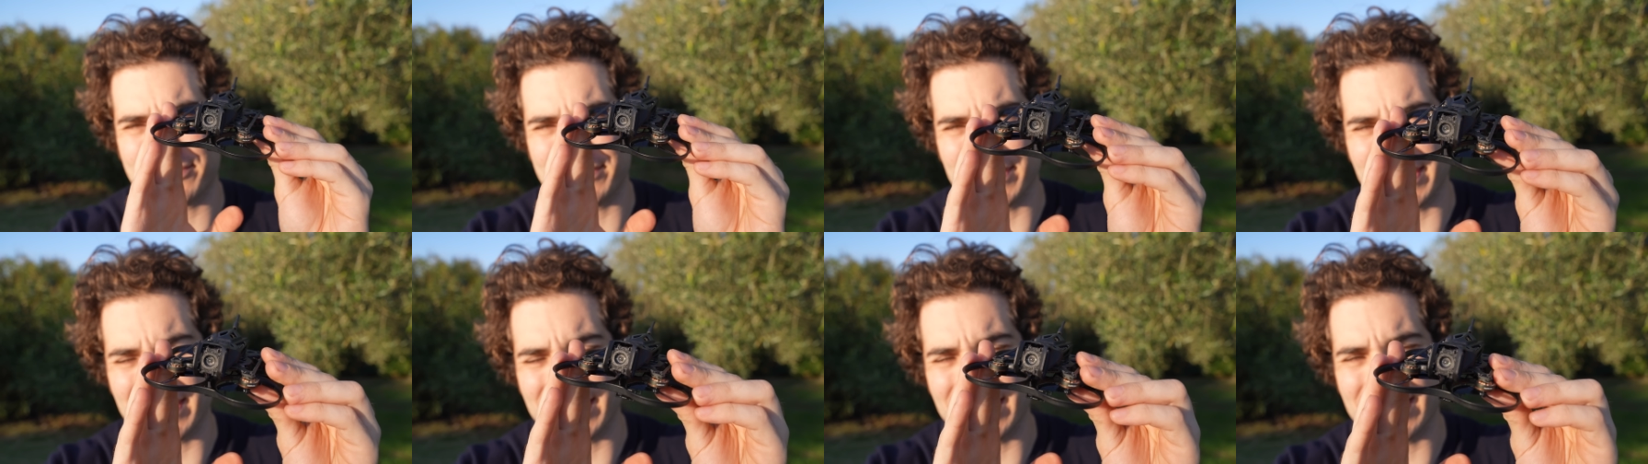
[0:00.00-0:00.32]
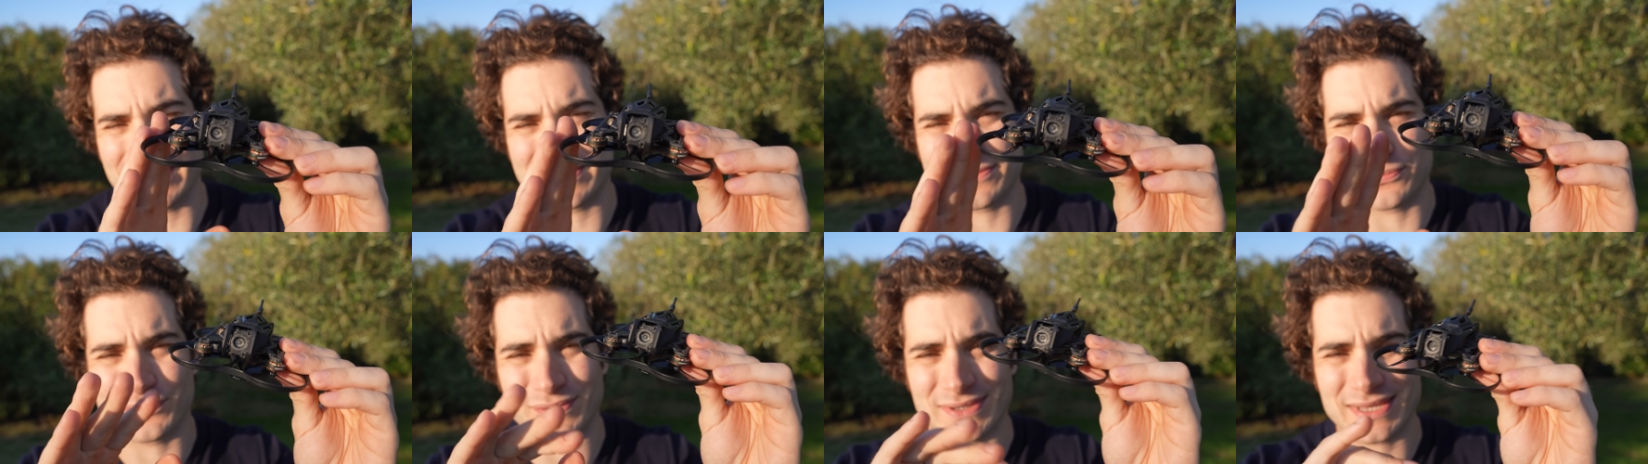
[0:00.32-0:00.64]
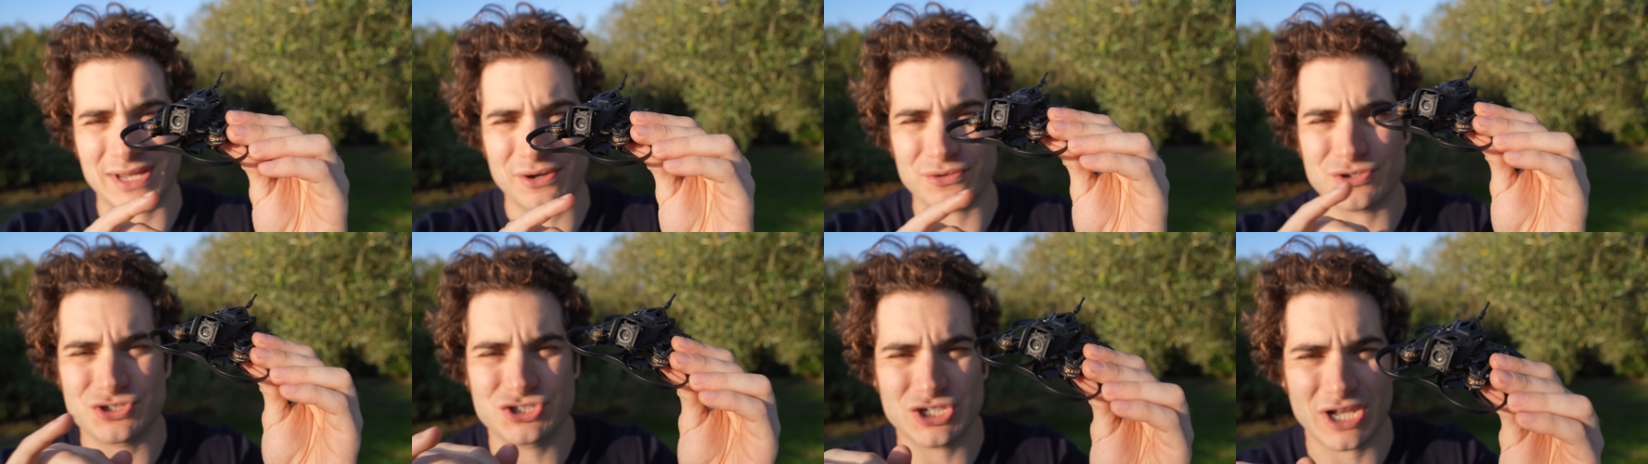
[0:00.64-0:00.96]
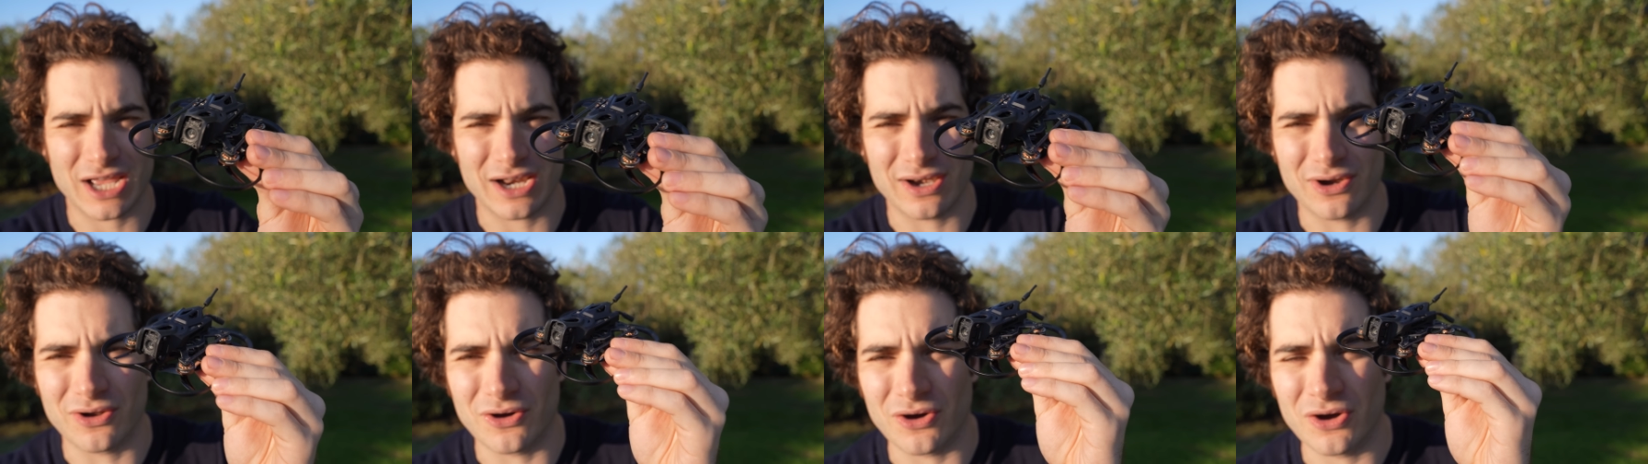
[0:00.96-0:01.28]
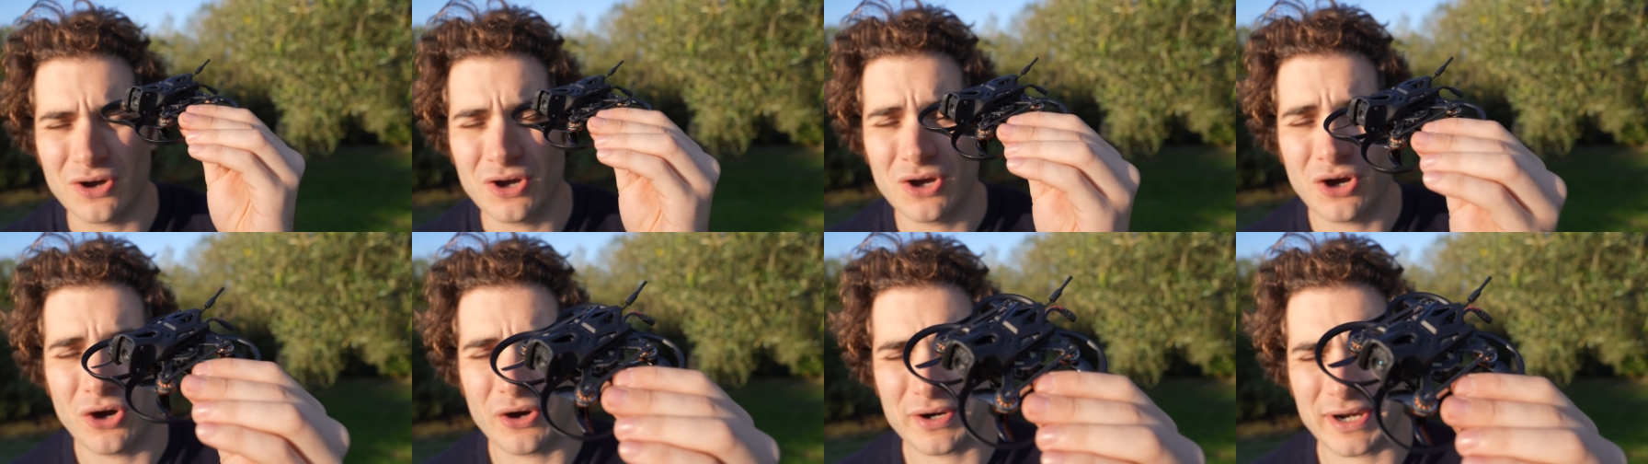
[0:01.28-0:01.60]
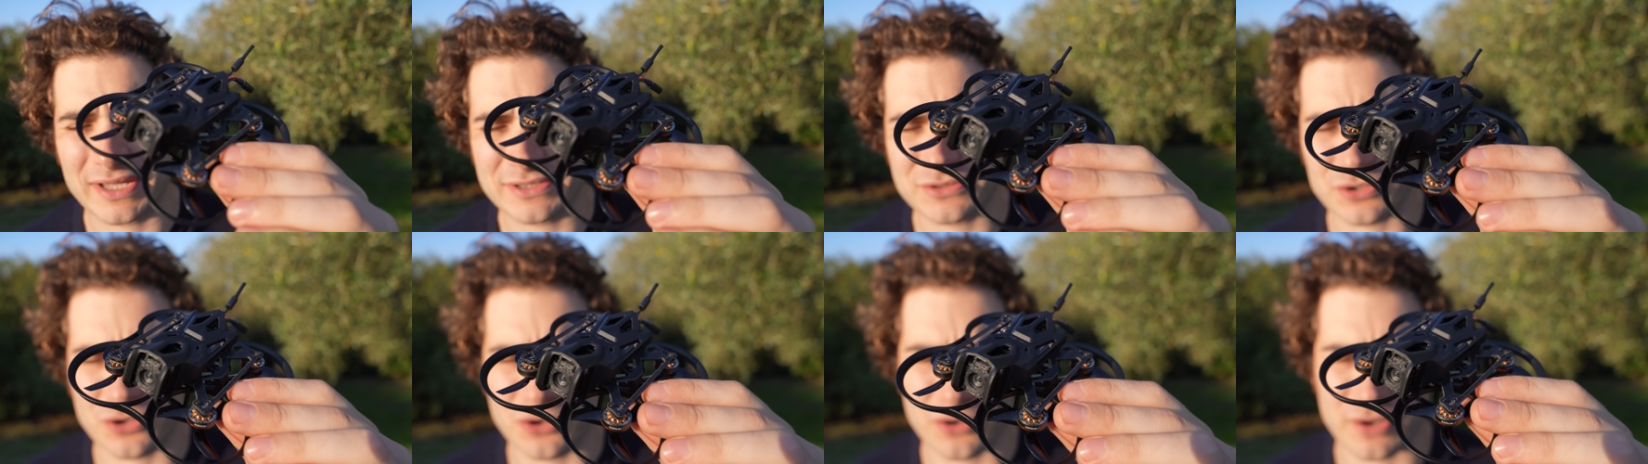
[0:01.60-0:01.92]
seen it without jello on
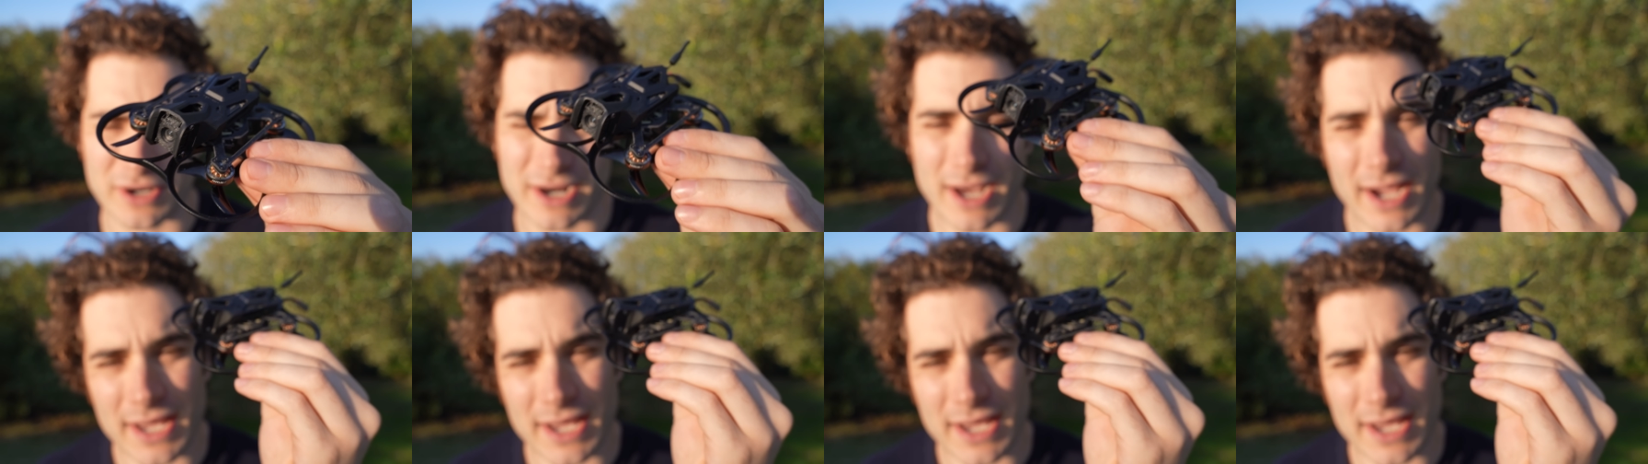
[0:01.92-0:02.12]
a drone.